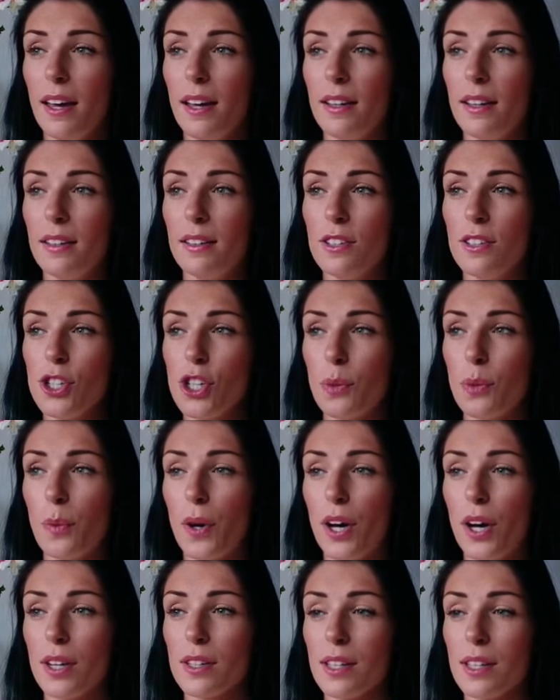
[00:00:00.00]
and she
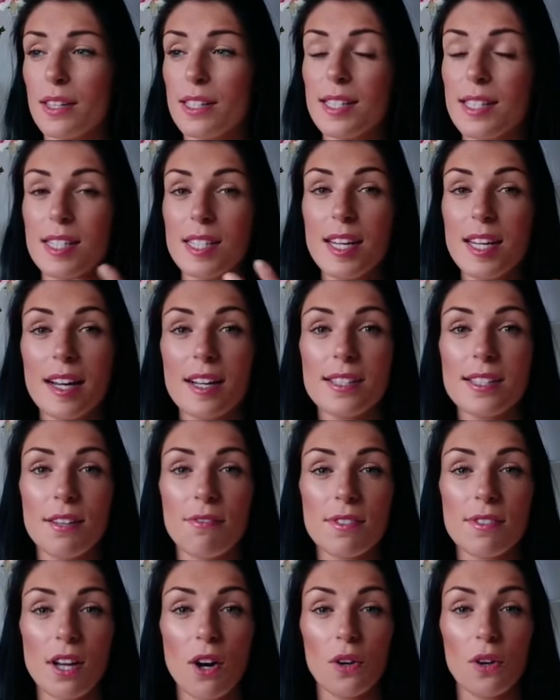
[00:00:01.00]
works like this
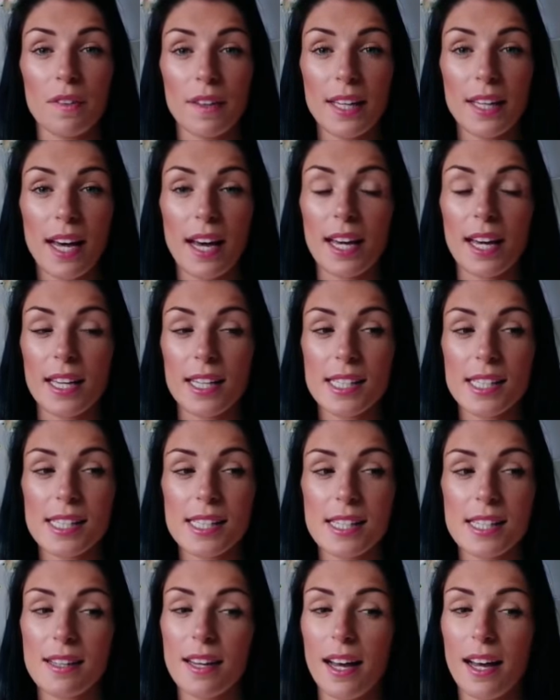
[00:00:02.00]
detective is like on the
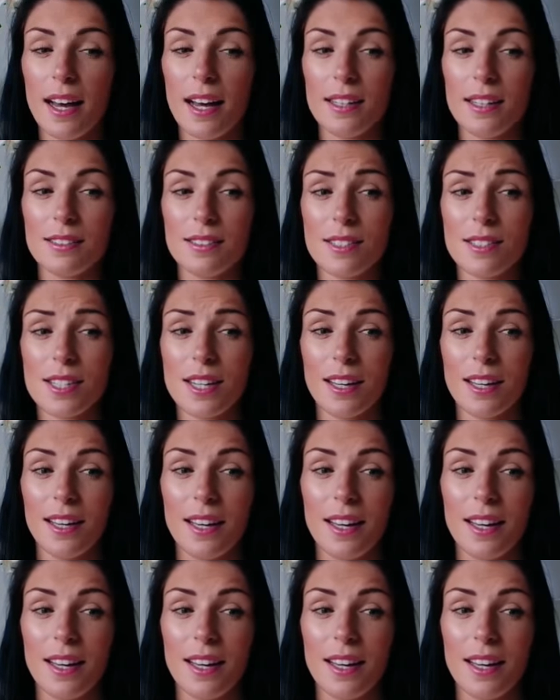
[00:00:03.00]
case, and